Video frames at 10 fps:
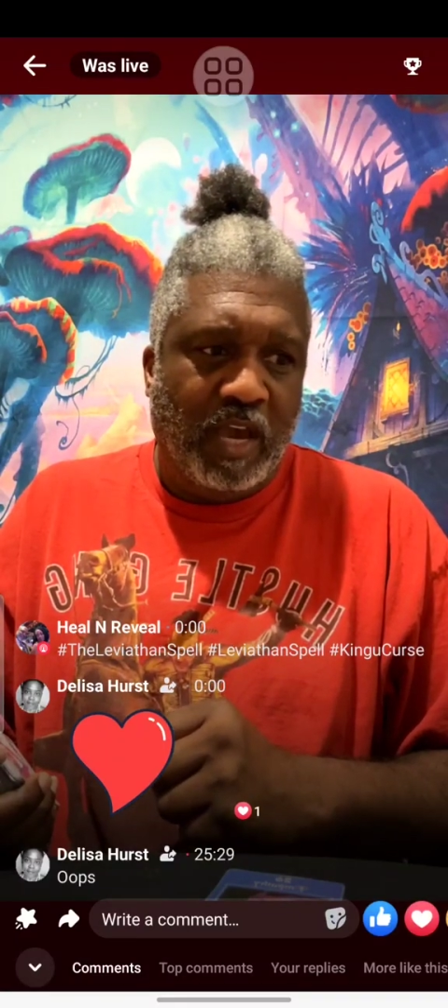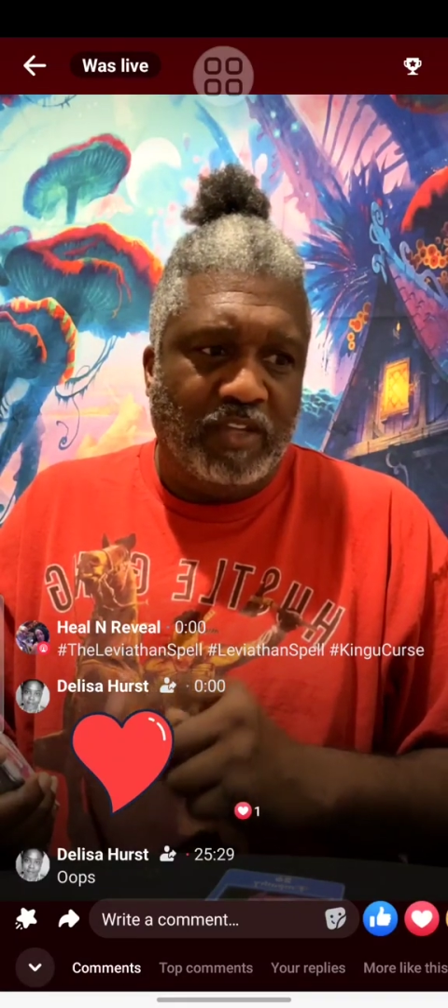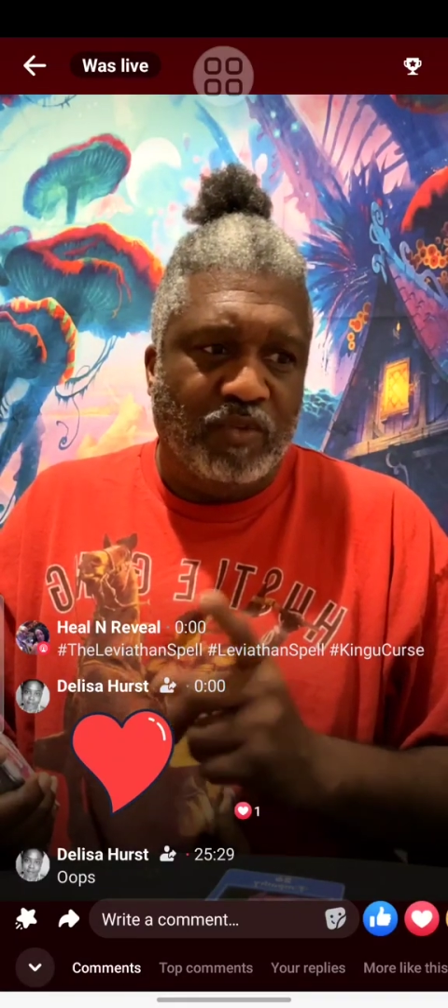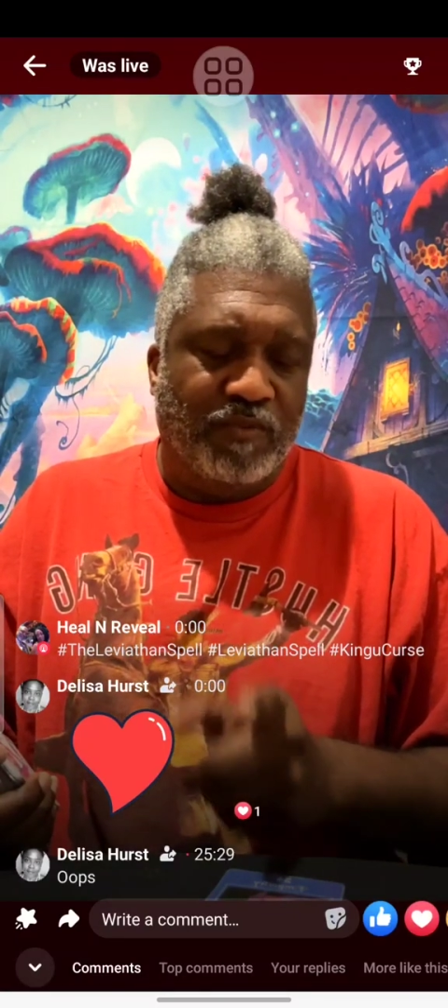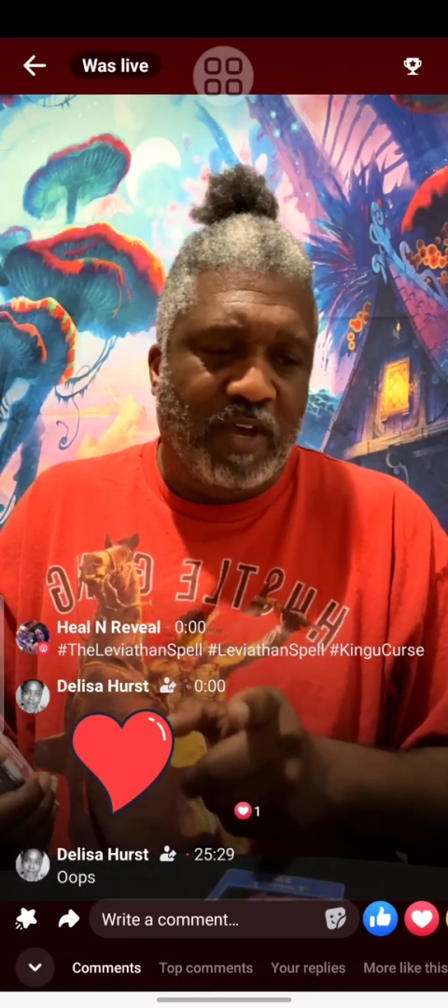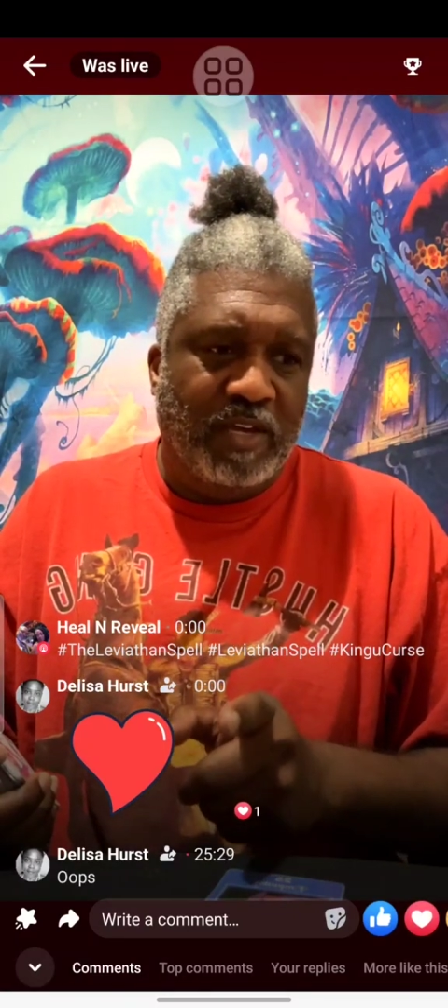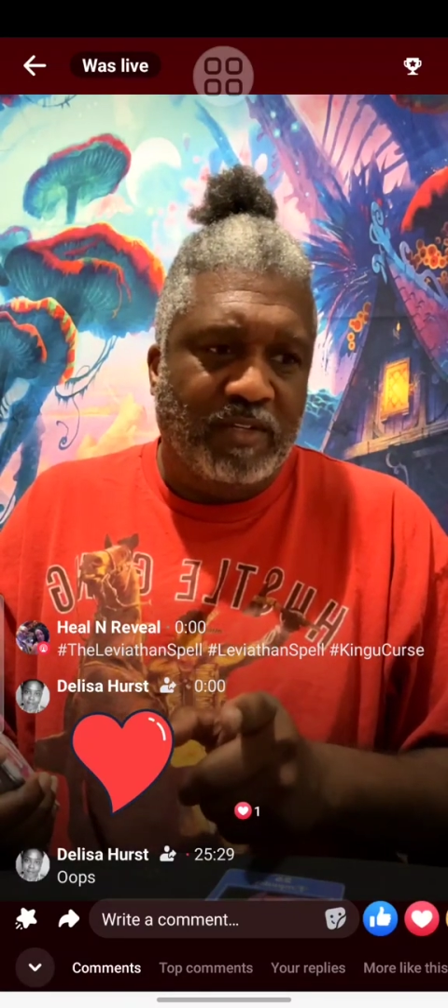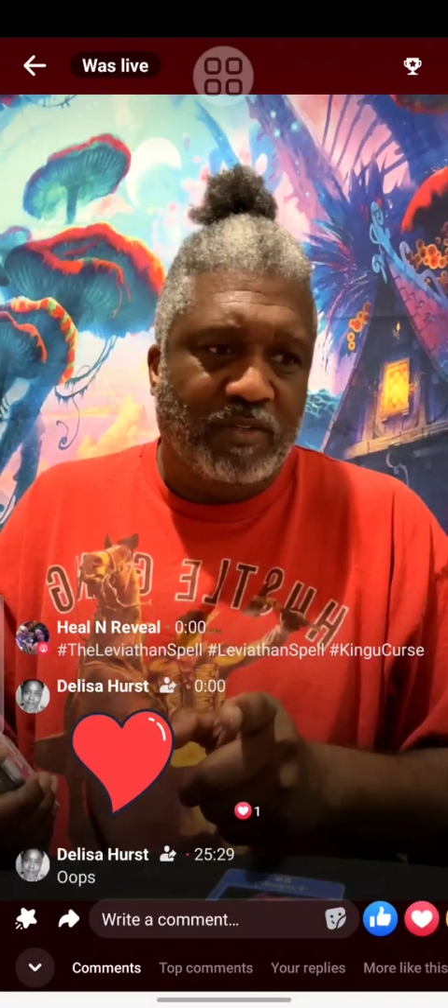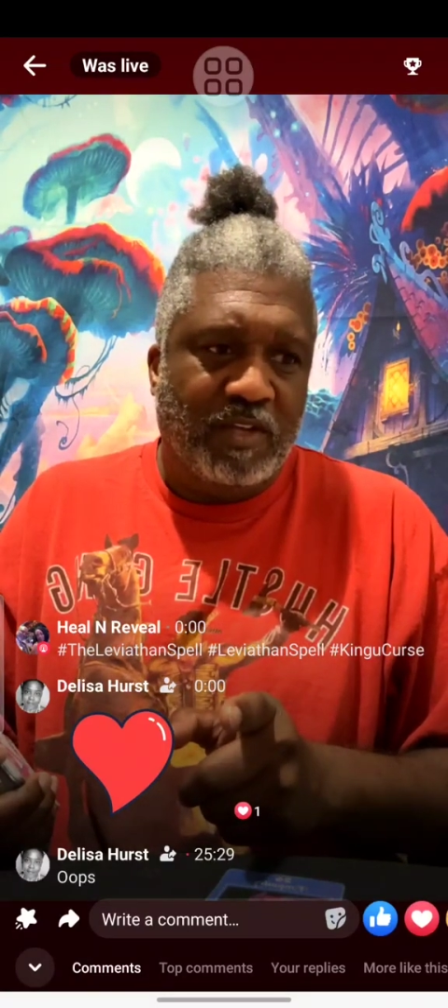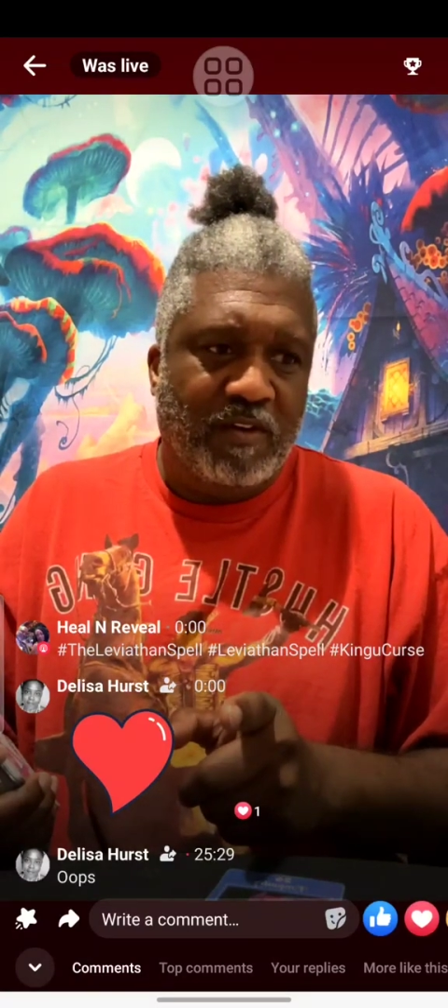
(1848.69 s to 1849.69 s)
as you
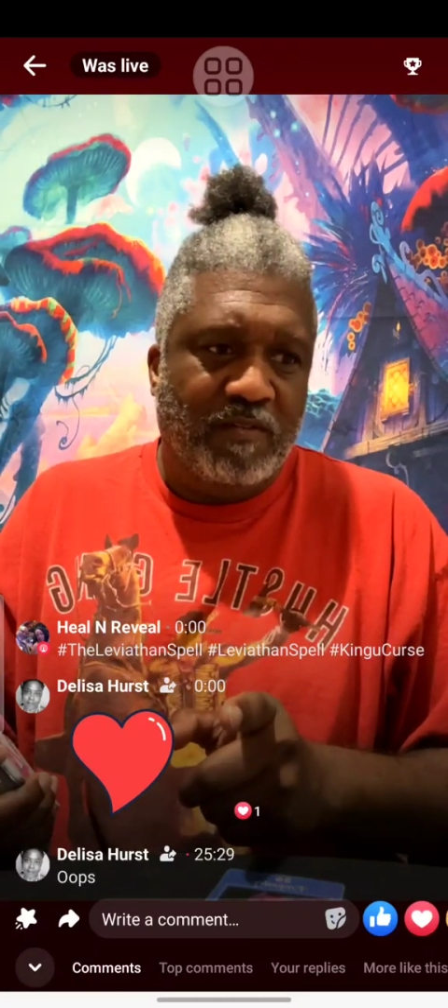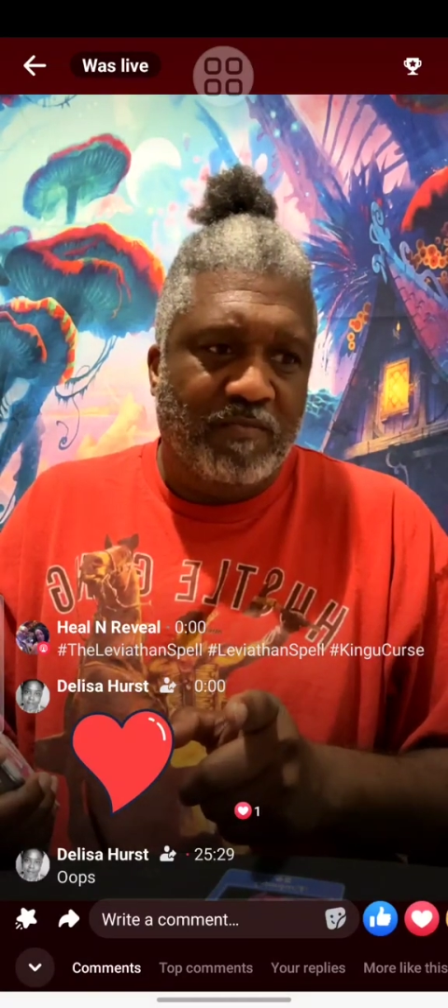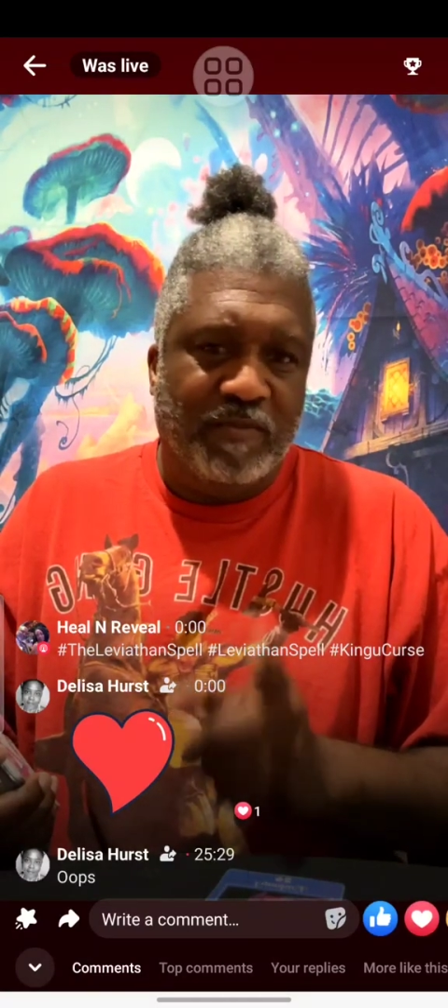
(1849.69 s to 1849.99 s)
find yourself,